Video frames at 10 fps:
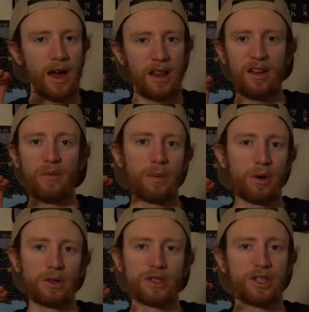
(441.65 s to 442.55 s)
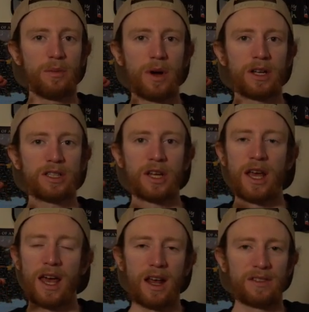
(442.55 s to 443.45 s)
I love my boards so much
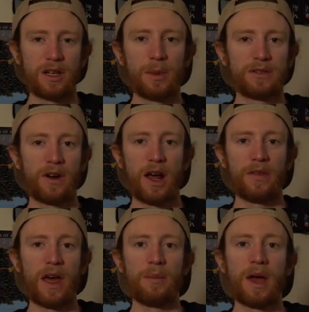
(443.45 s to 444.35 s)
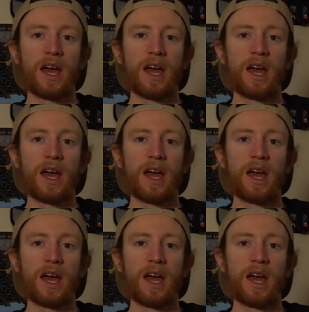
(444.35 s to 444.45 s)
and I have so much fun on them.